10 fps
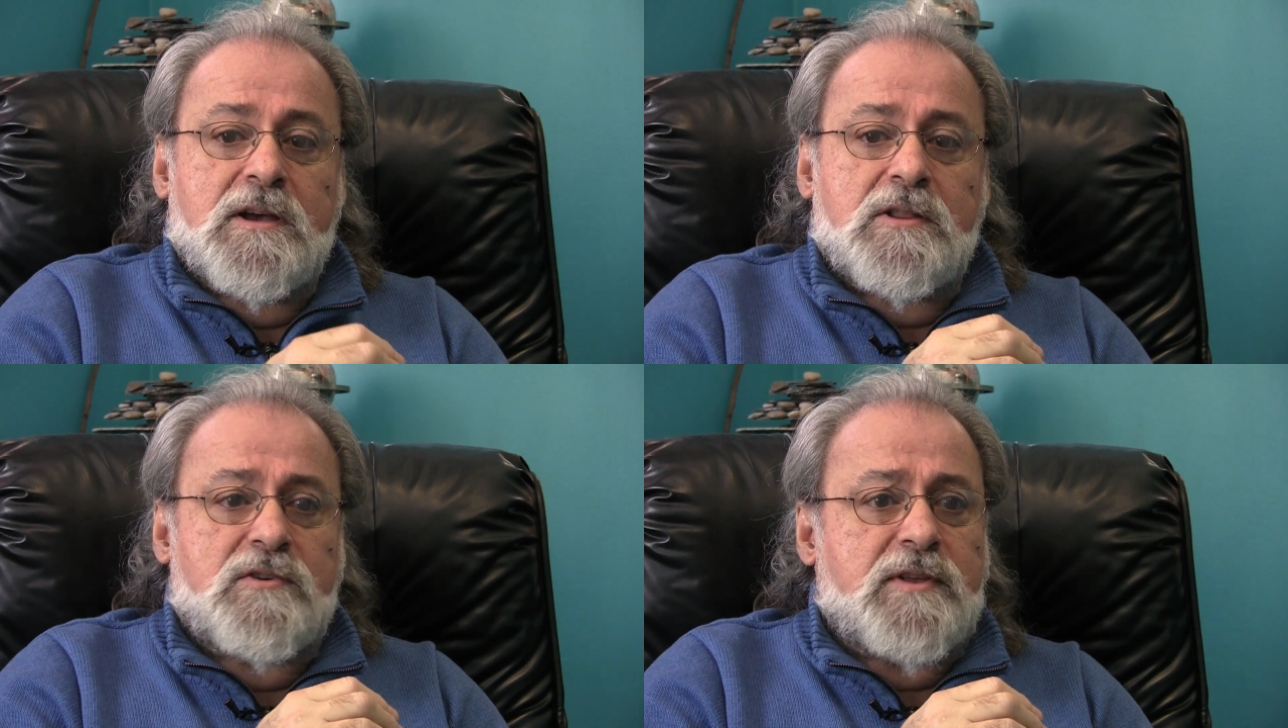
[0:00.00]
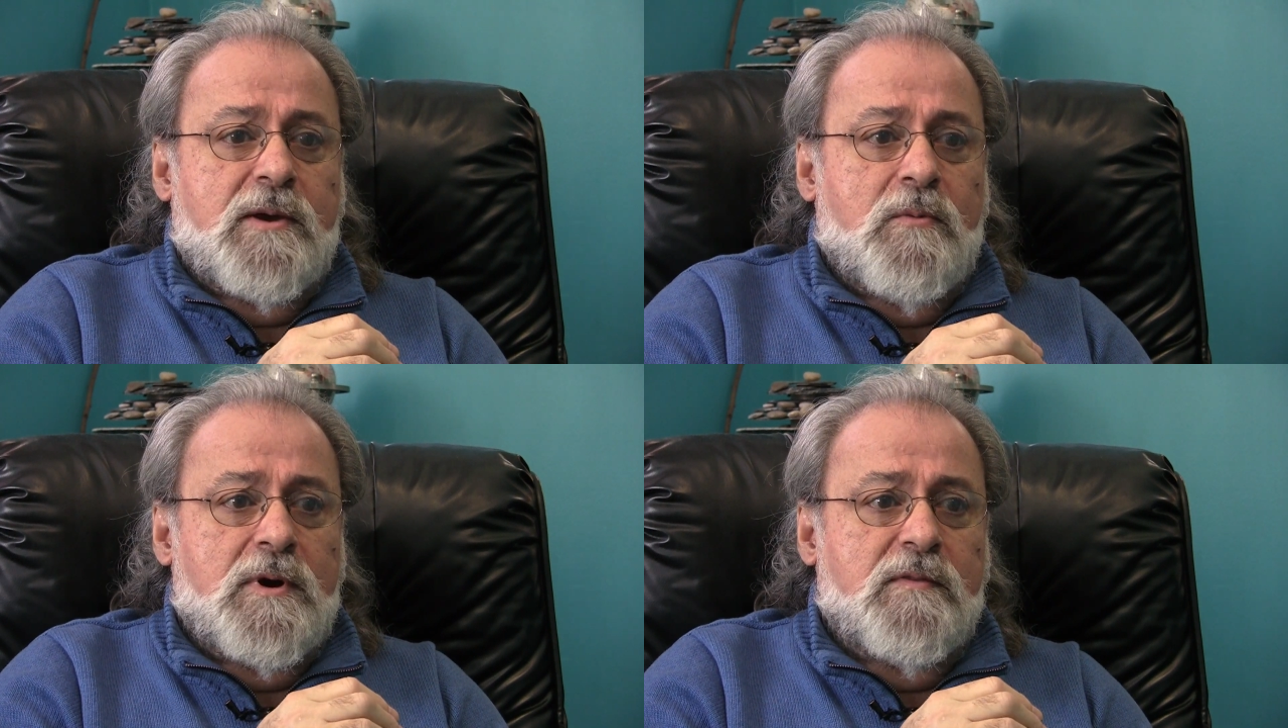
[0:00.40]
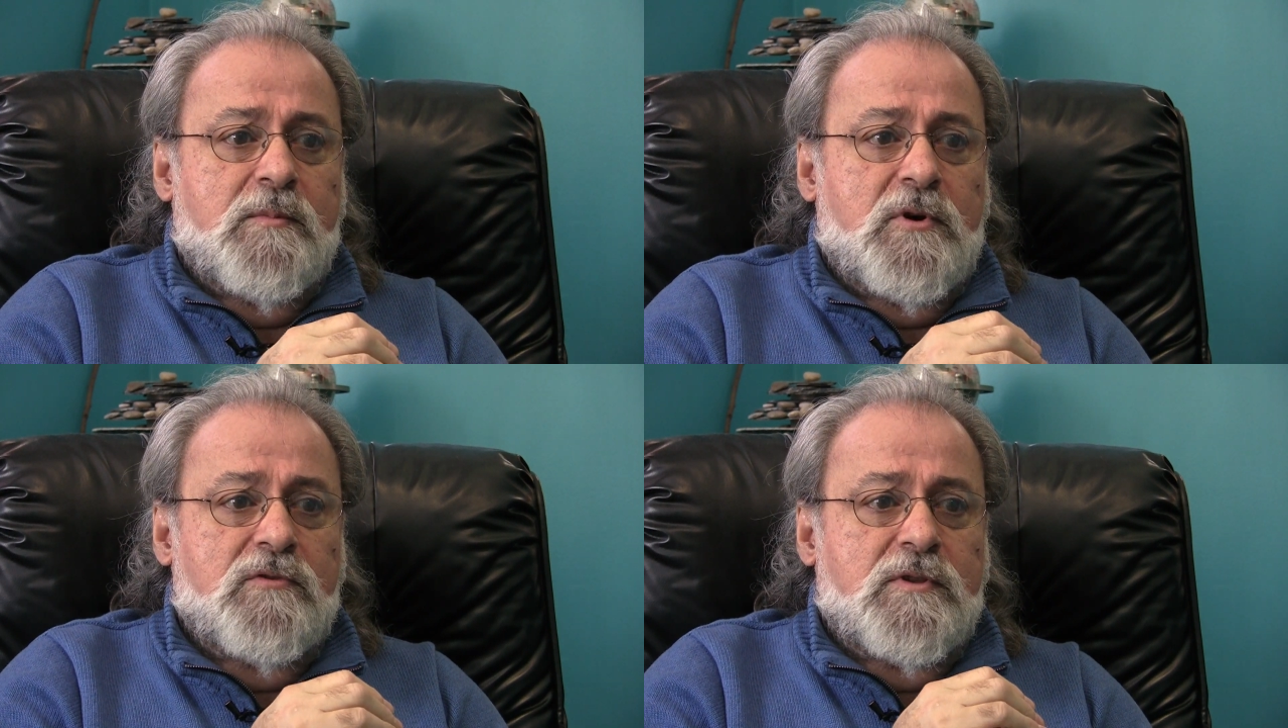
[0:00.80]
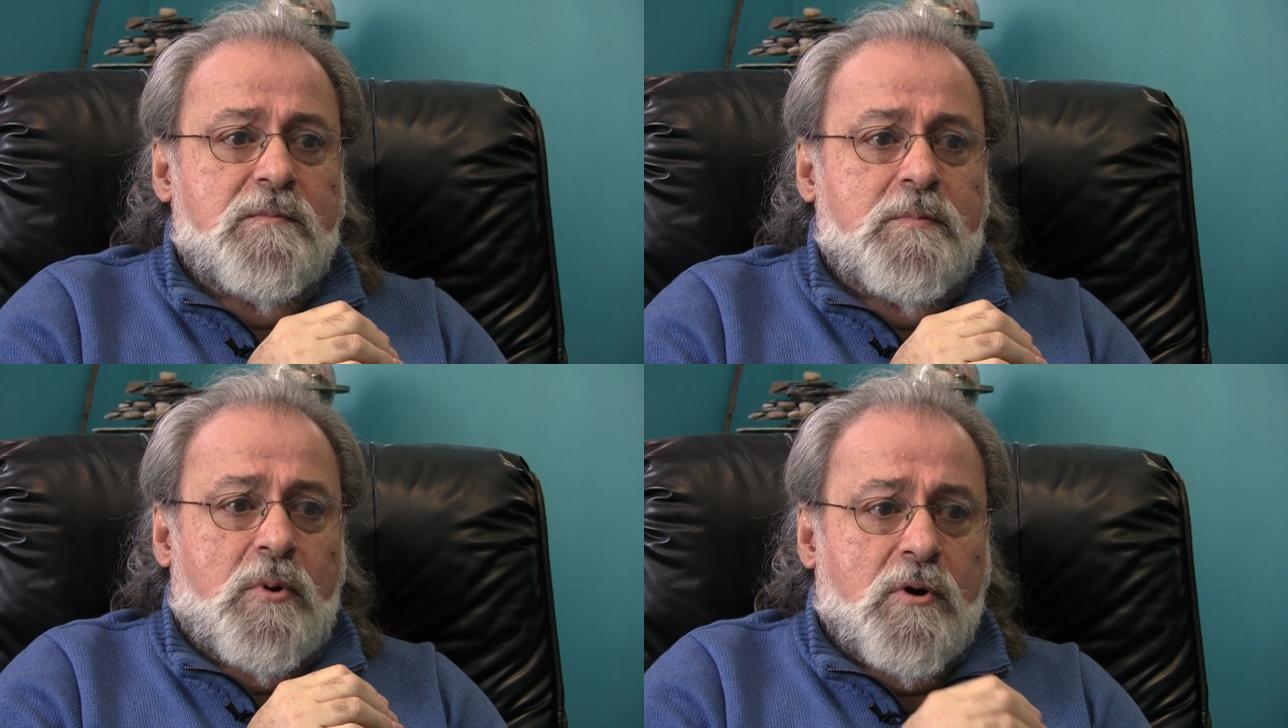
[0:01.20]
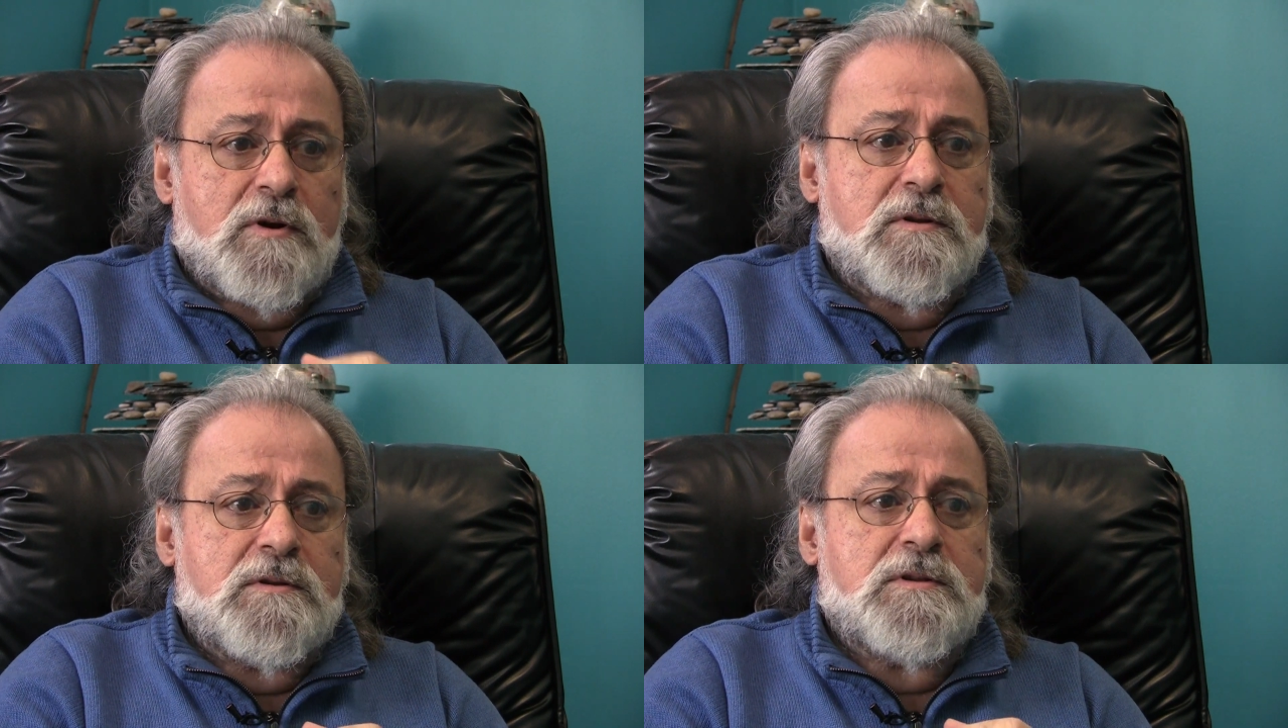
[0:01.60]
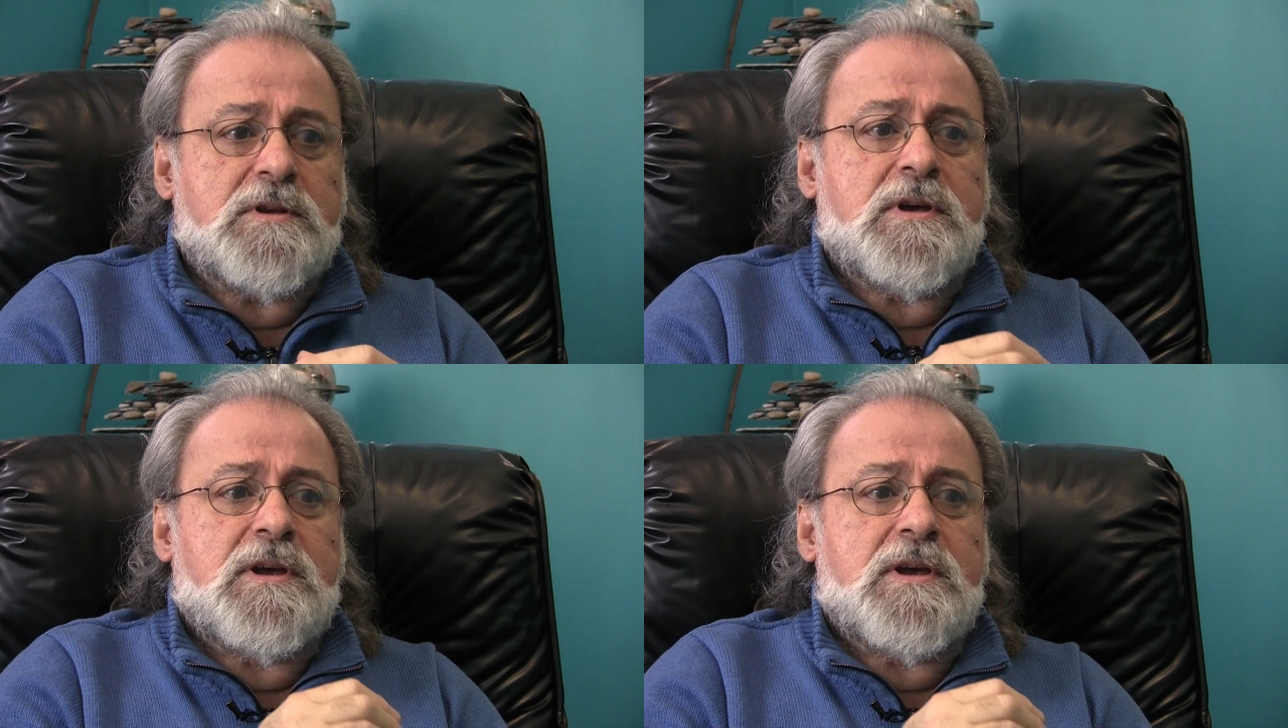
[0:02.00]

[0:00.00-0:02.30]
looks like one of the most important